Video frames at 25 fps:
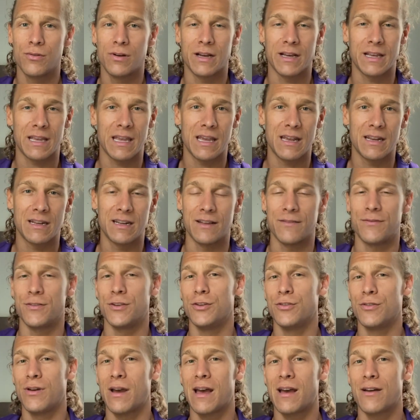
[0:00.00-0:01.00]
Again, if you
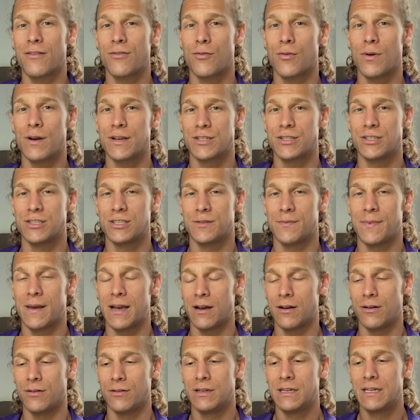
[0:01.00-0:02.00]
do have questions
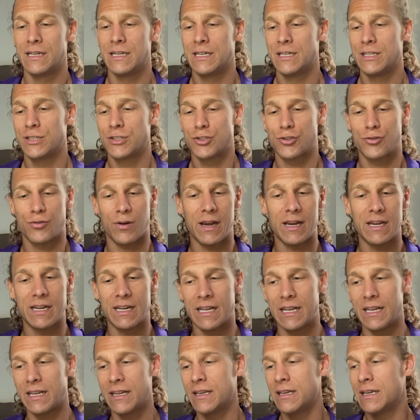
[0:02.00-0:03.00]
about
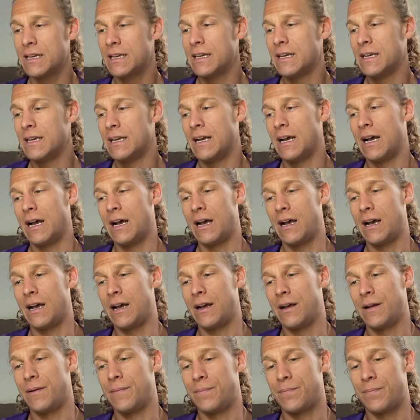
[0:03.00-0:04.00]
training,
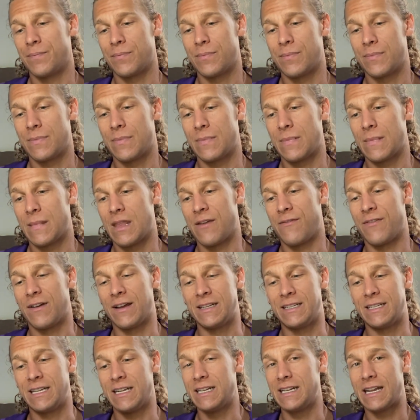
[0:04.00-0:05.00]
if I
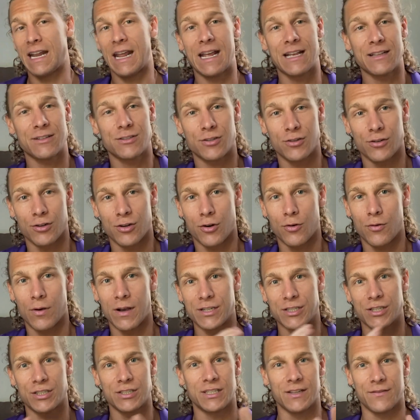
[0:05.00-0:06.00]
didn't answer your
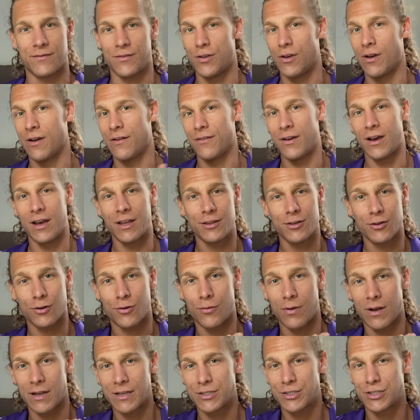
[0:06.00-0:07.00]
questions, if you have other
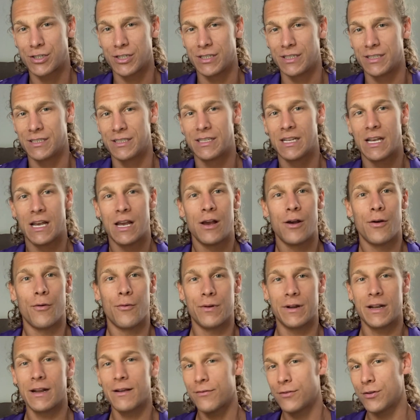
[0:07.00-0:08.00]
questions,
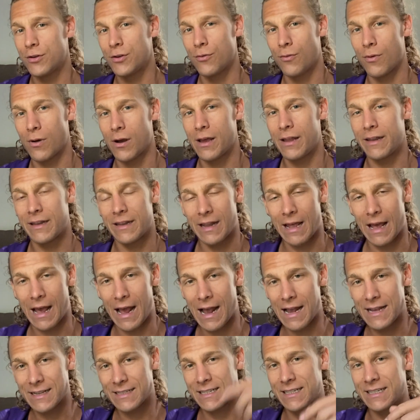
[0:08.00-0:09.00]
whatever you want,
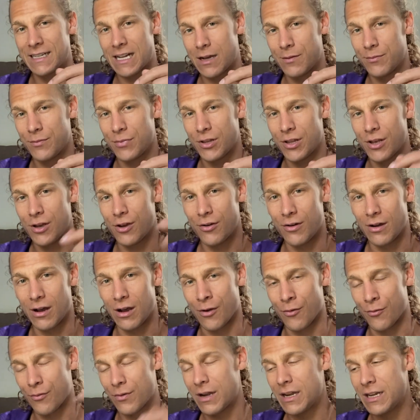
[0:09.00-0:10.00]
ask it down below.
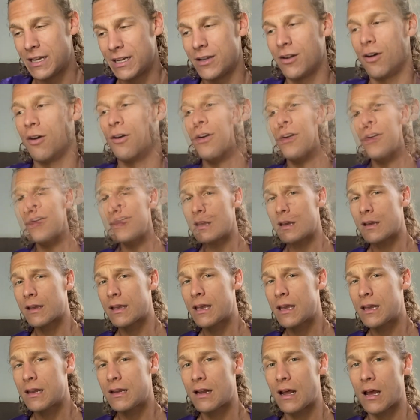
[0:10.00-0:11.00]
I'll read it all.
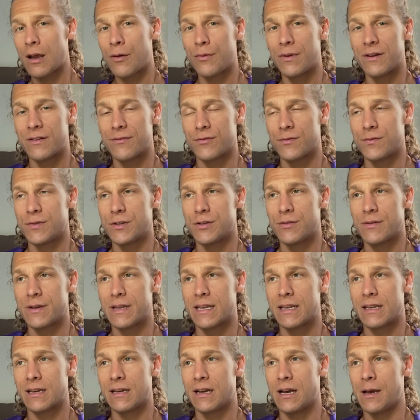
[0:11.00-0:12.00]
Again, I went from
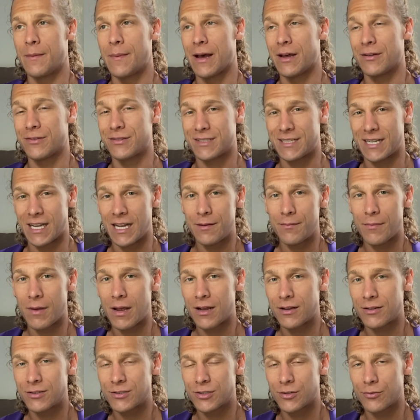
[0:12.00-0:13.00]
doing about 10
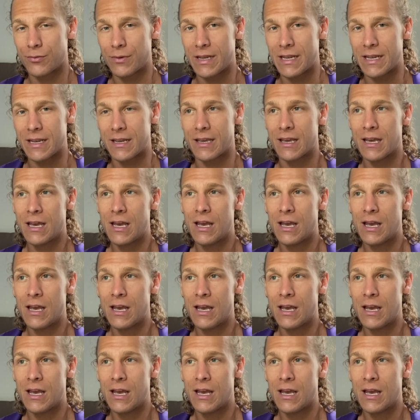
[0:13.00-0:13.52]
miles a week